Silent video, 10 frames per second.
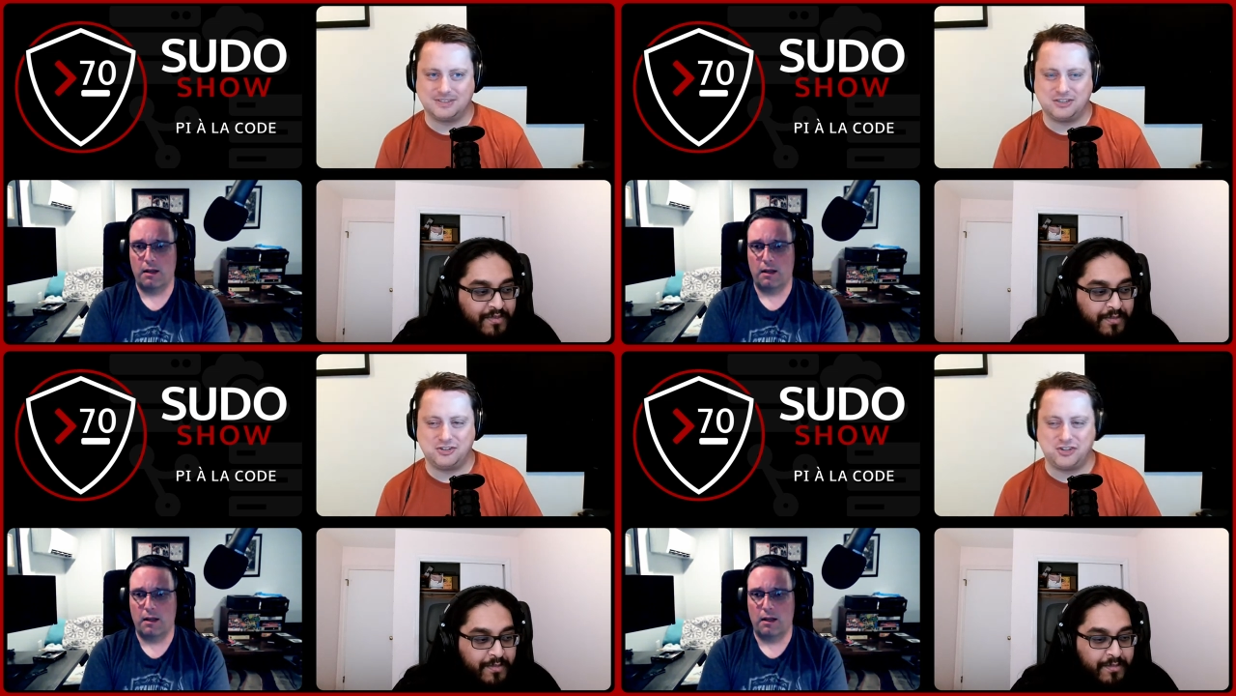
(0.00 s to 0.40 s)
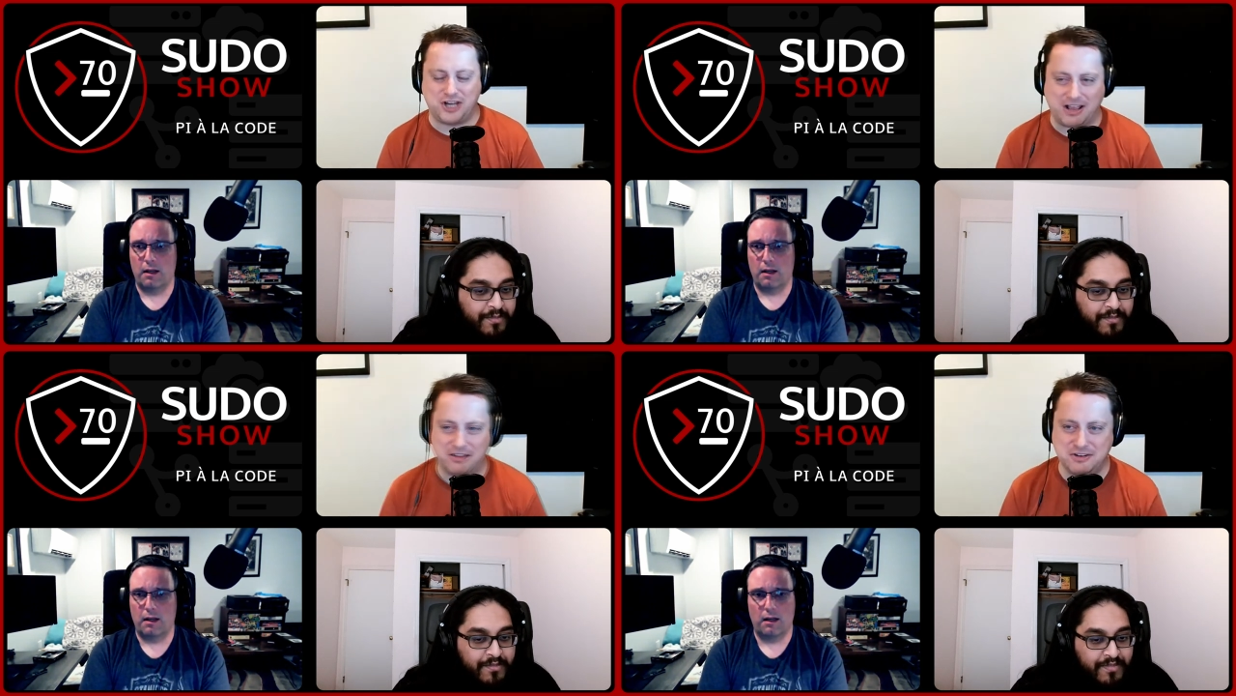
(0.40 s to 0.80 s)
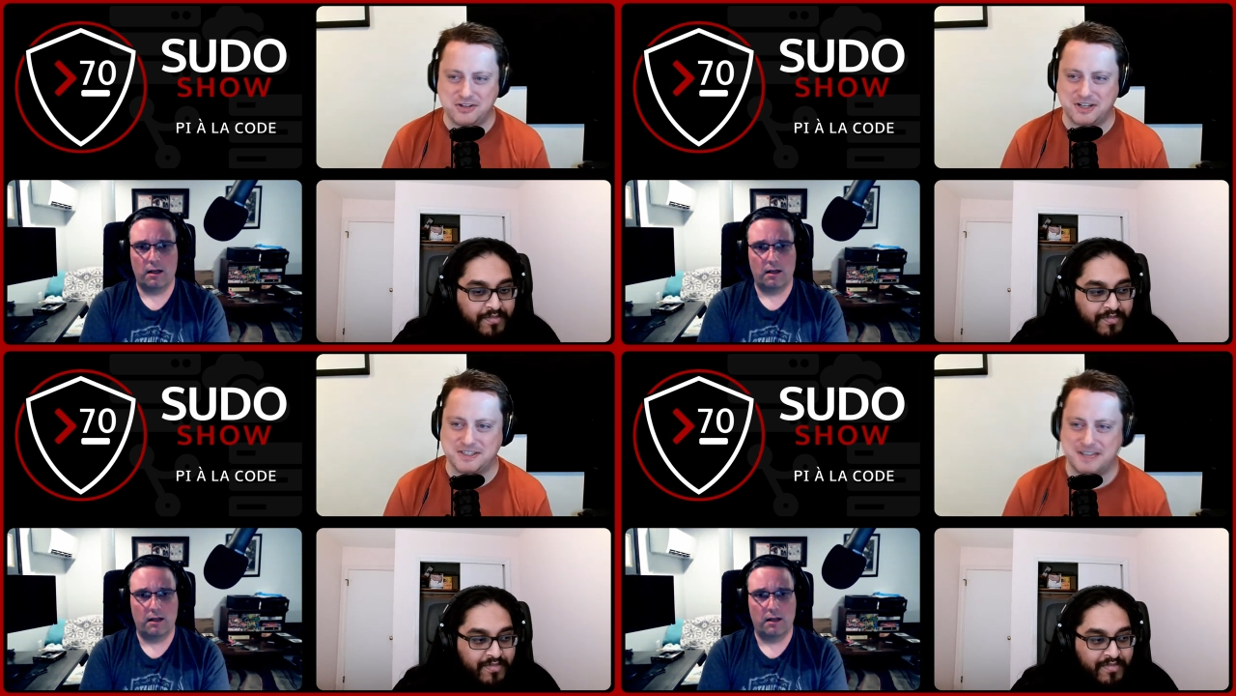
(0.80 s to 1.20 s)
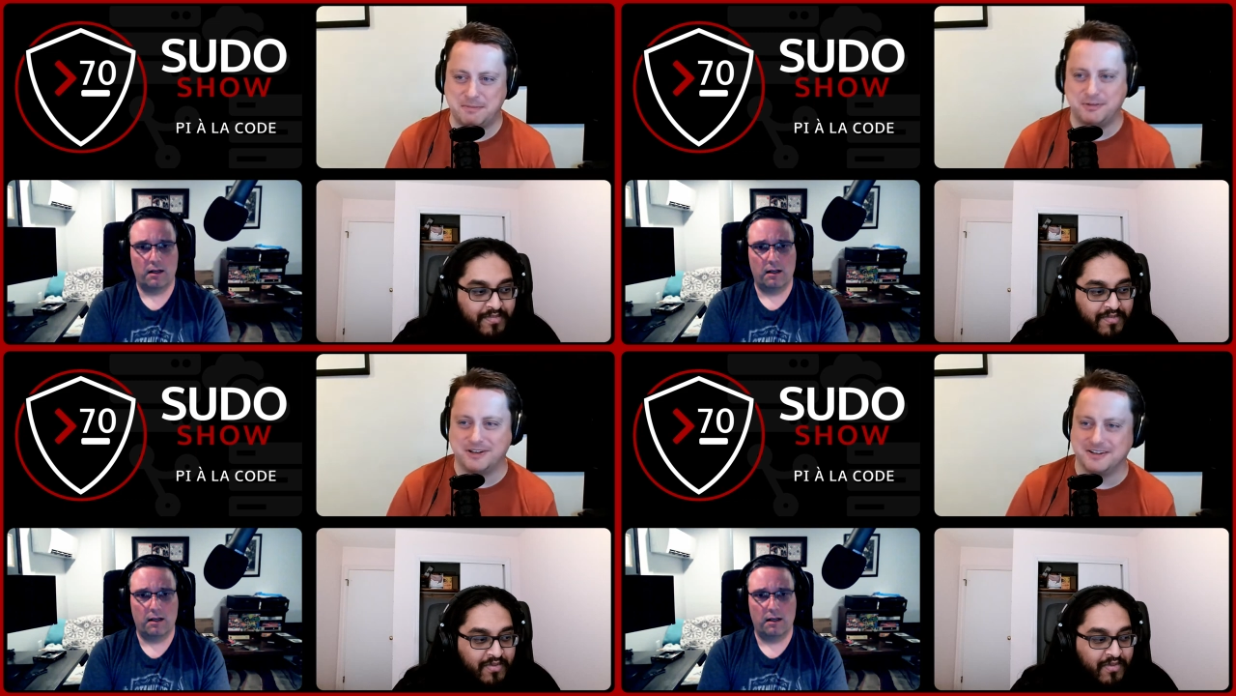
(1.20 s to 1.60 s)
Speaker 1: Challenge
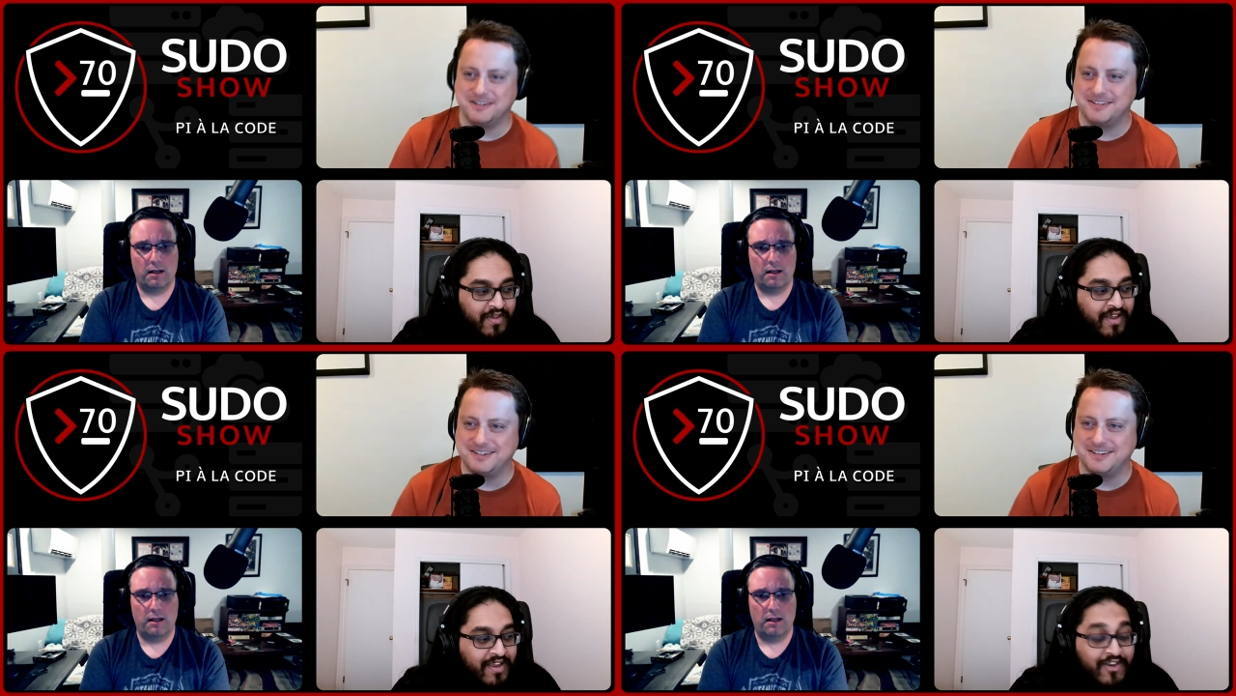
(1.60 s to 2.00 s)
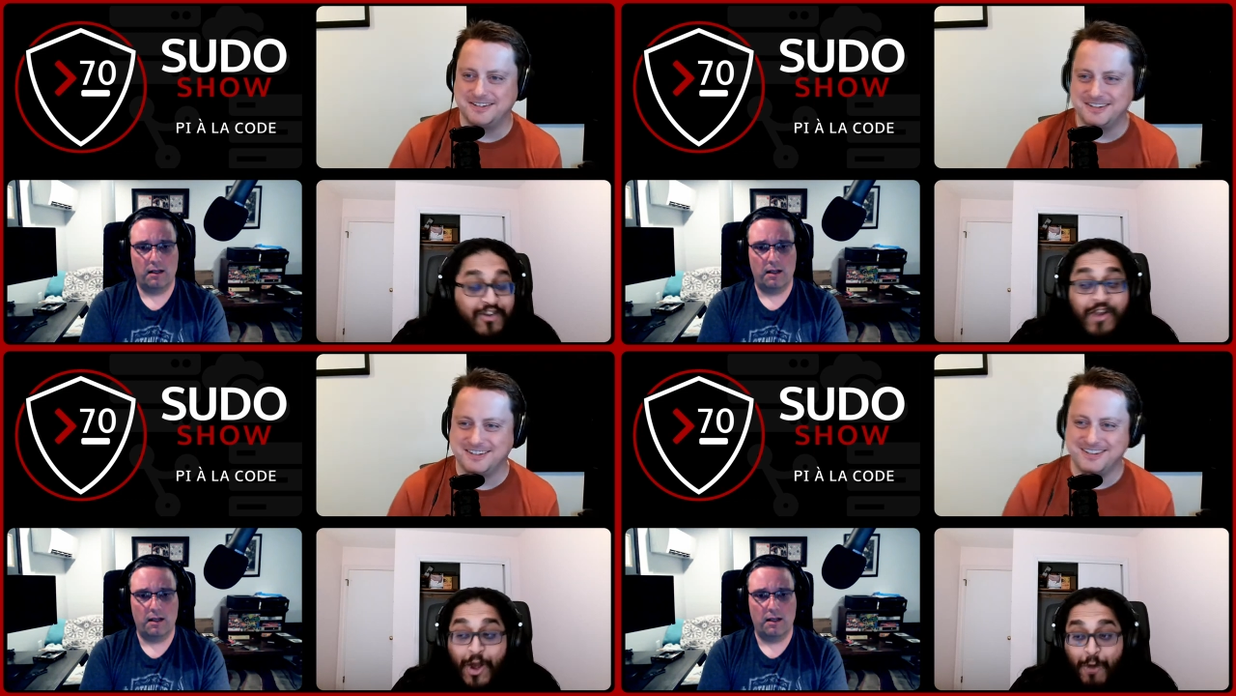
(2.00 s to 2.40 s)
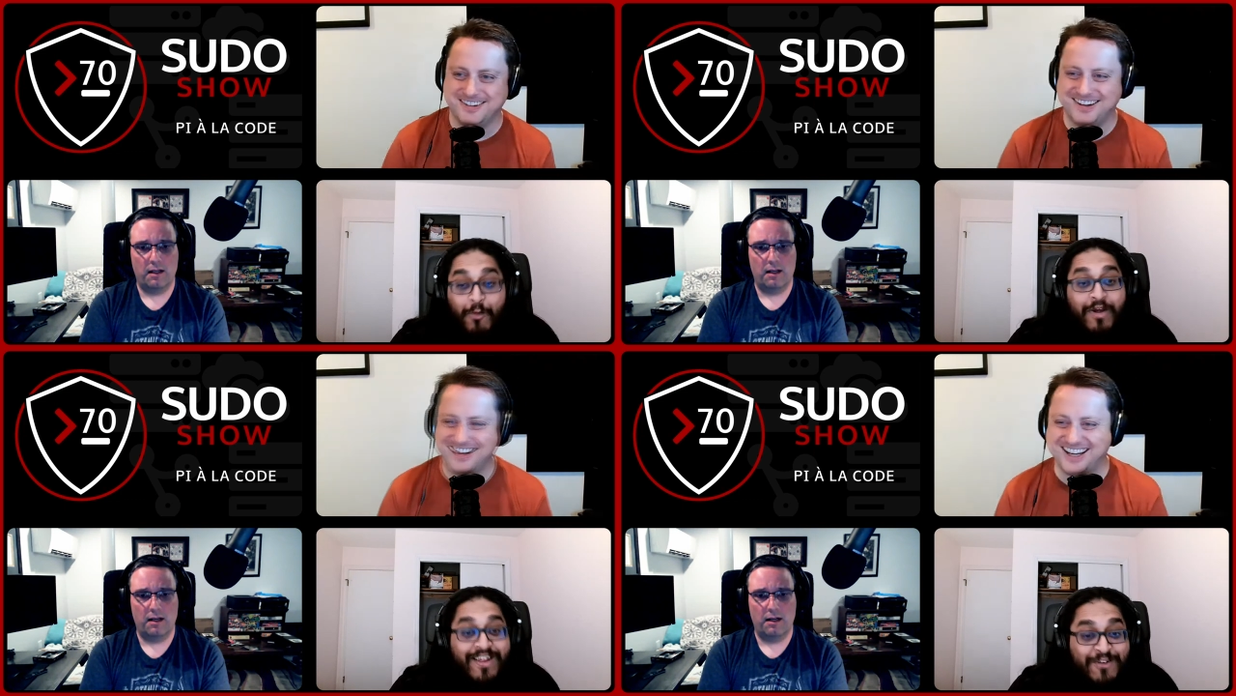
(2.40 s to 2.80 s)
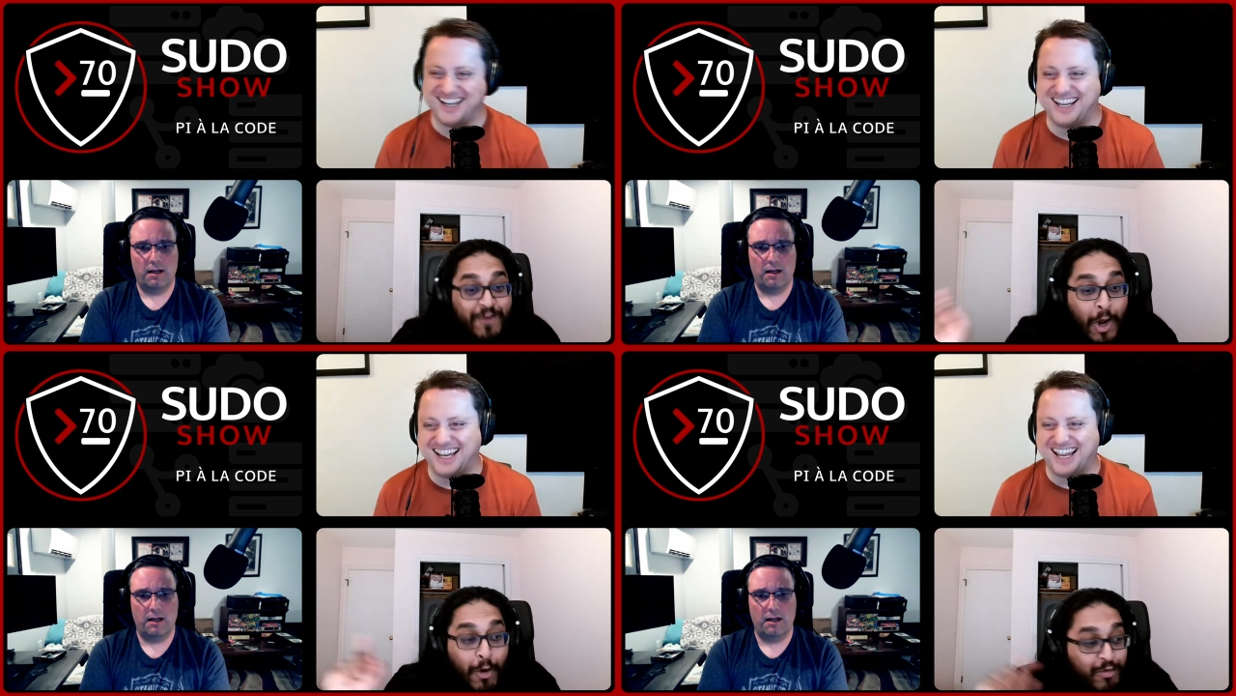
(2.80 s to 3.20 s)
accepted.
Speaker 2: No, no